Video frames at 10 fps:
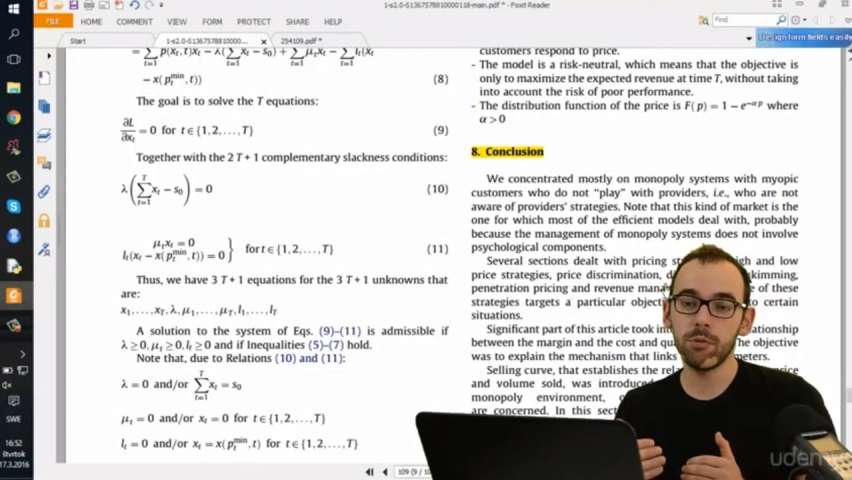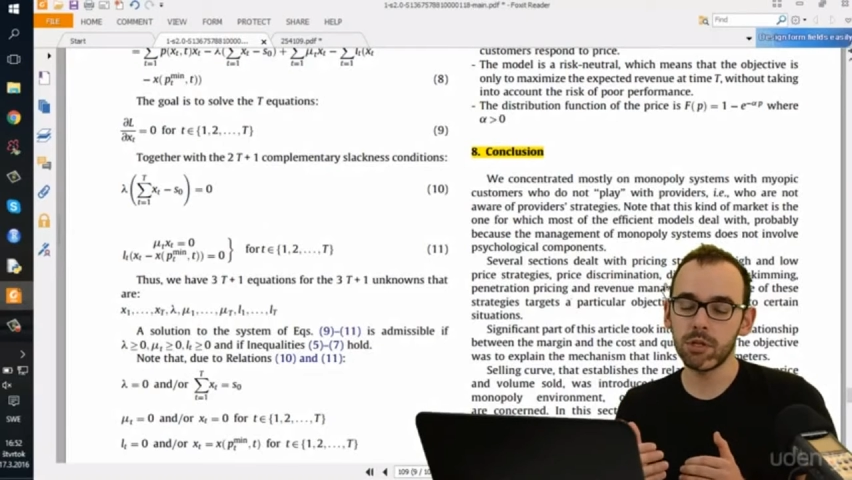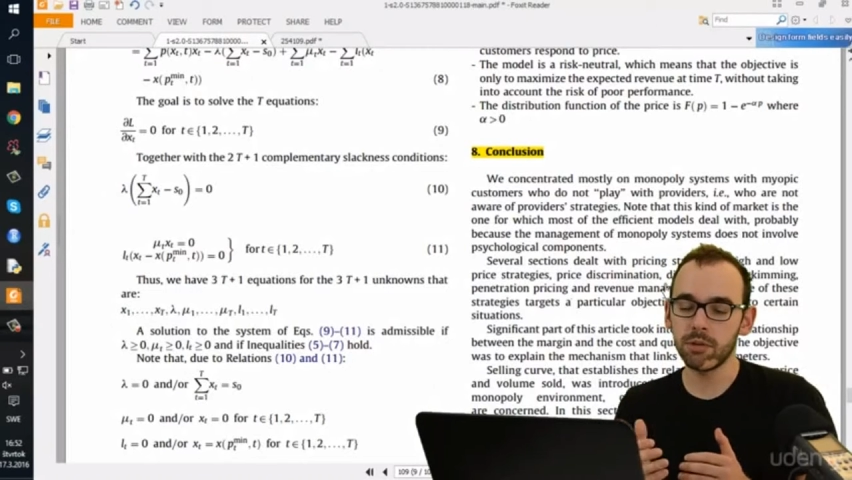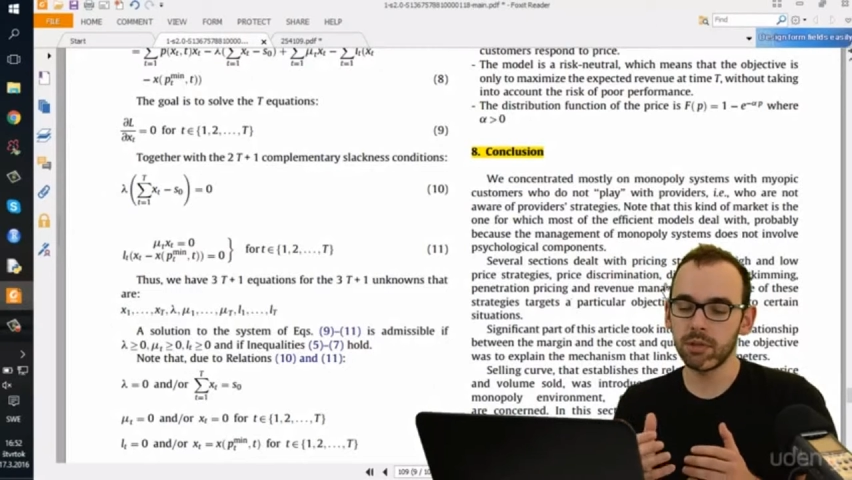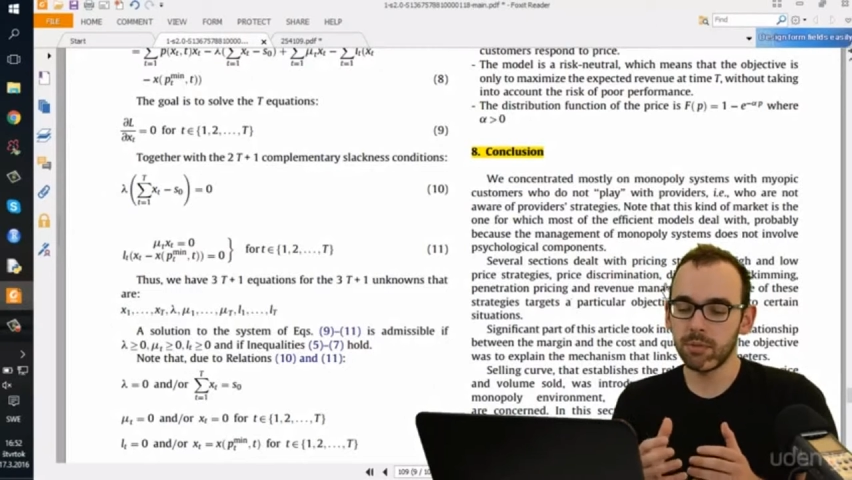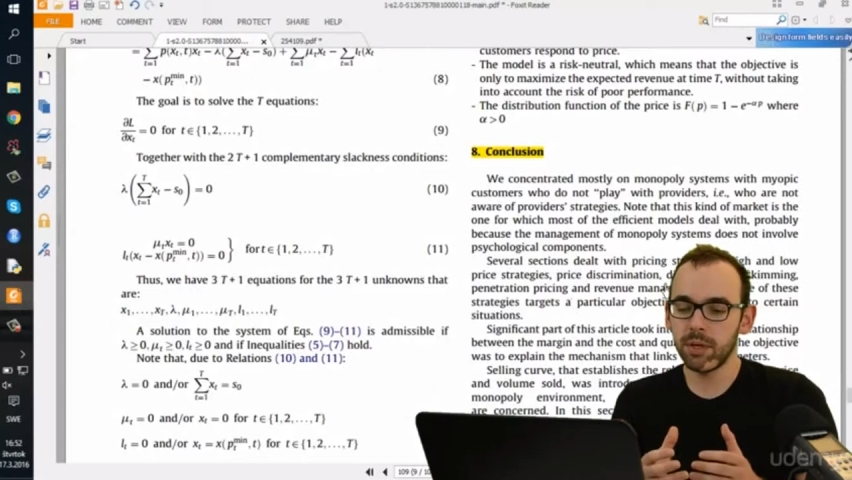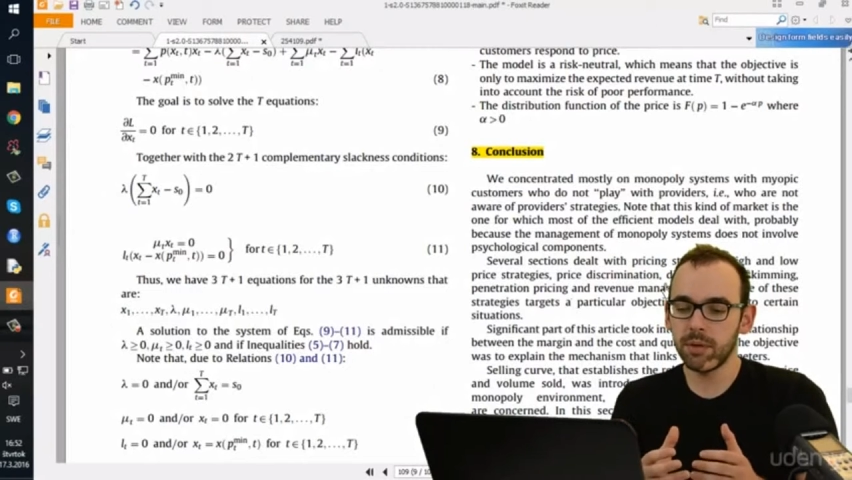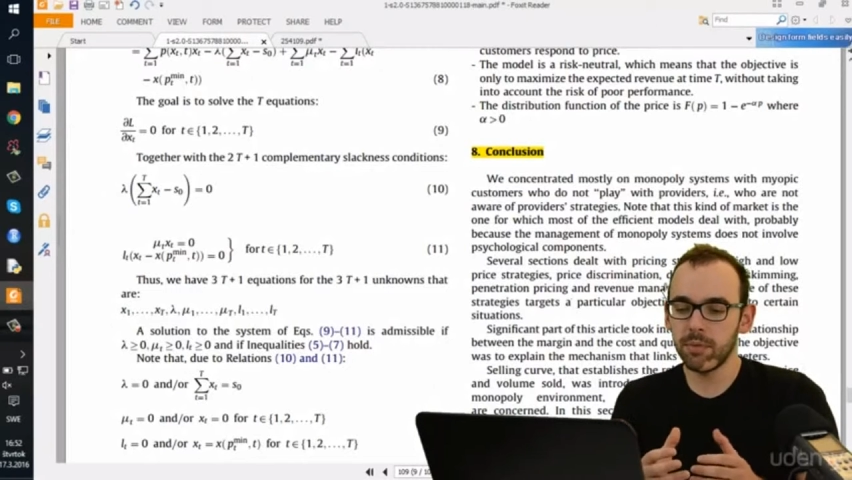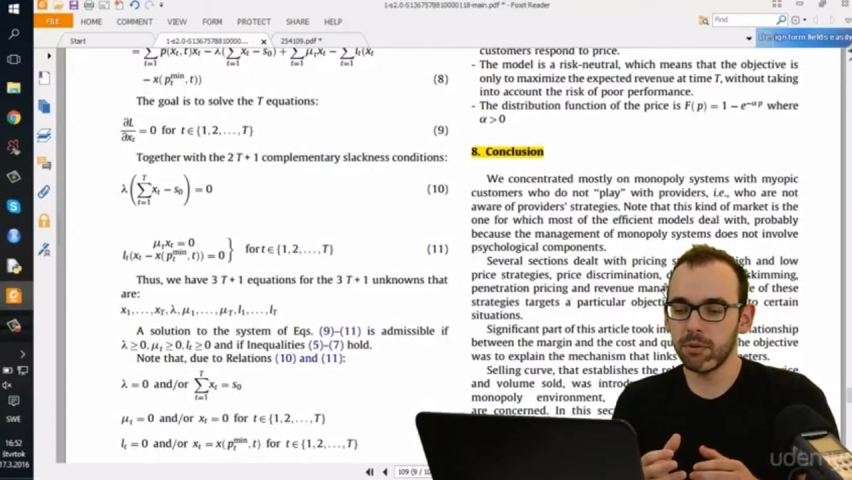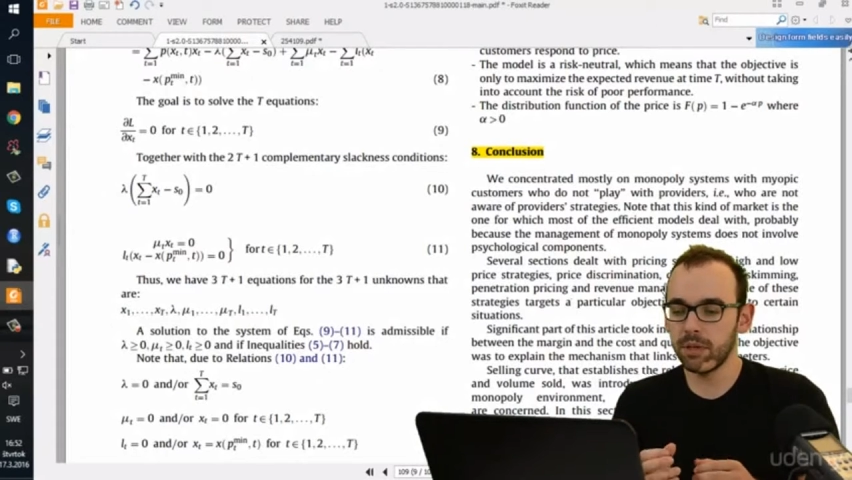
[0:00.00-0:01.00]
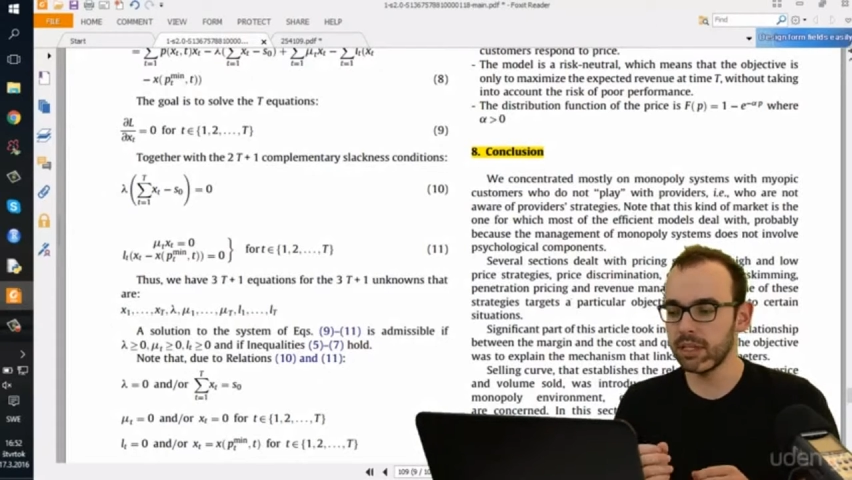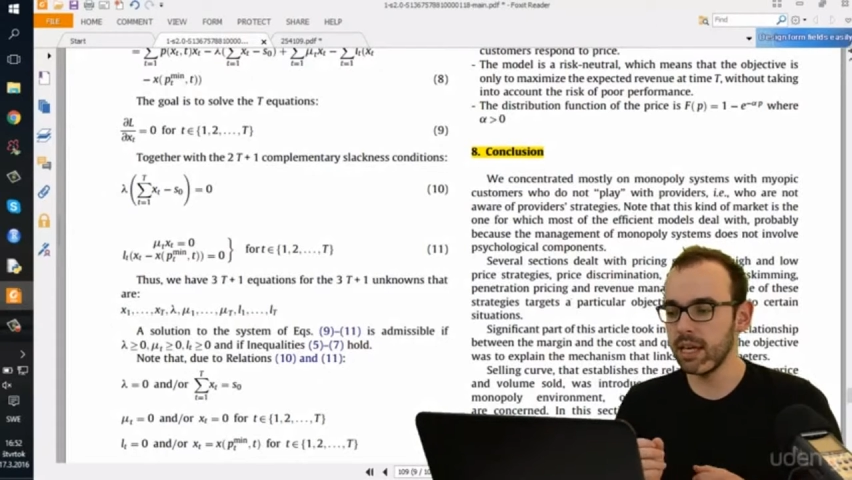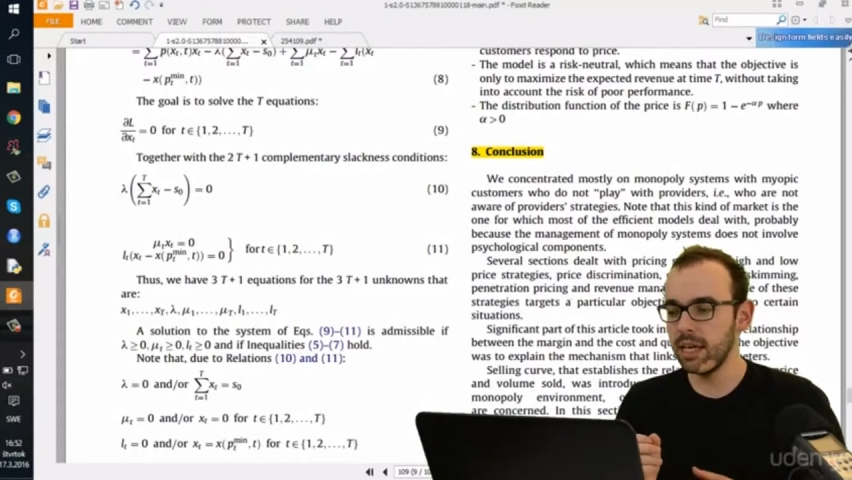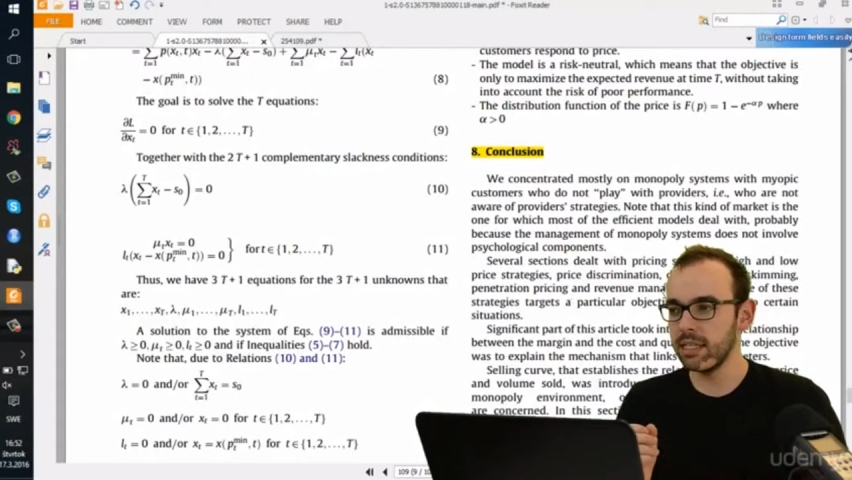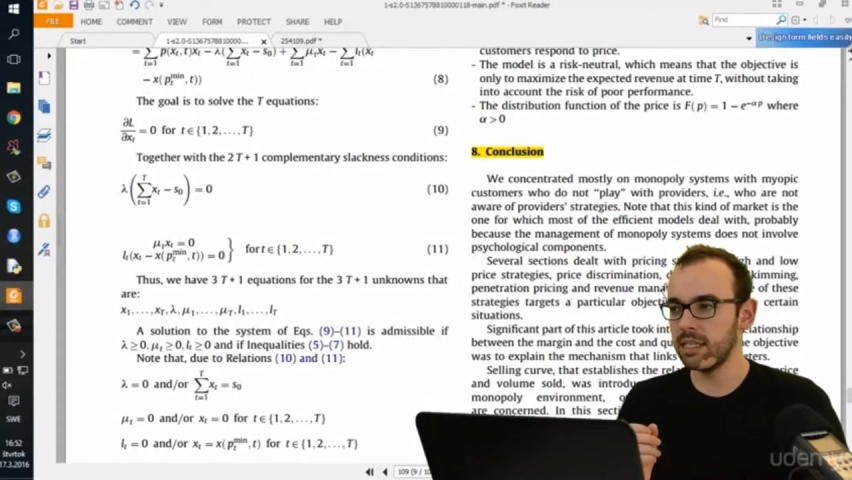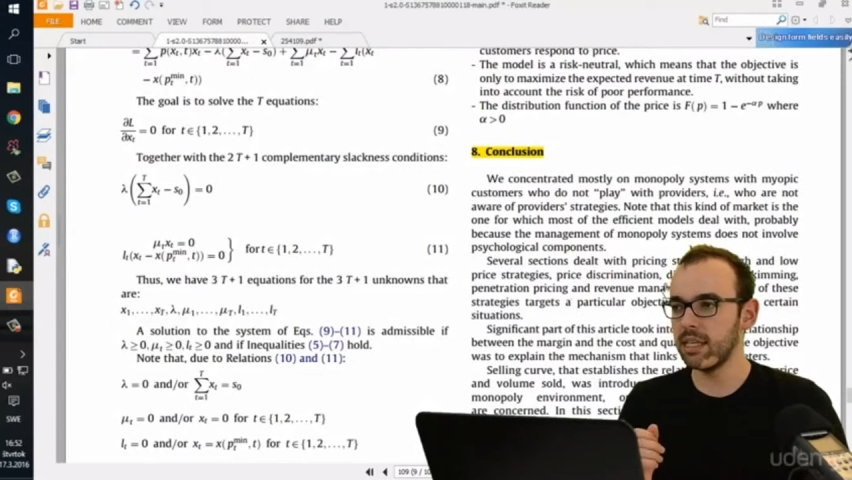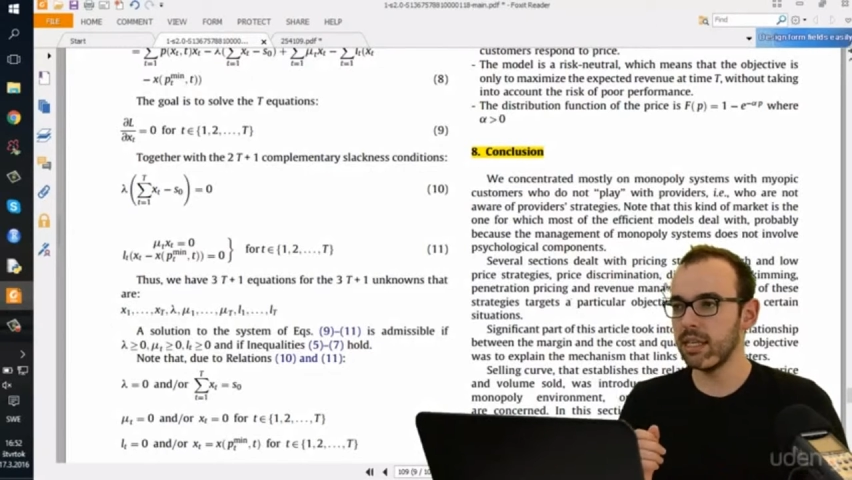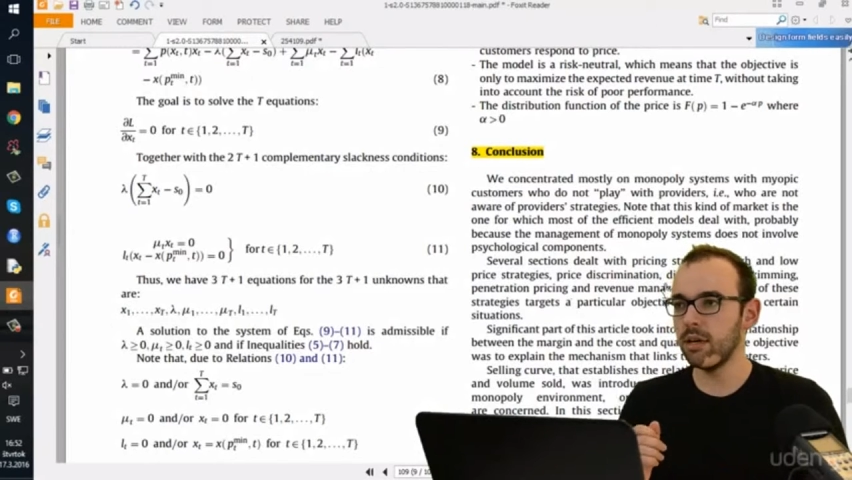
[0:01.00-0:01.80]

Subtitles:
so that maybe you can see,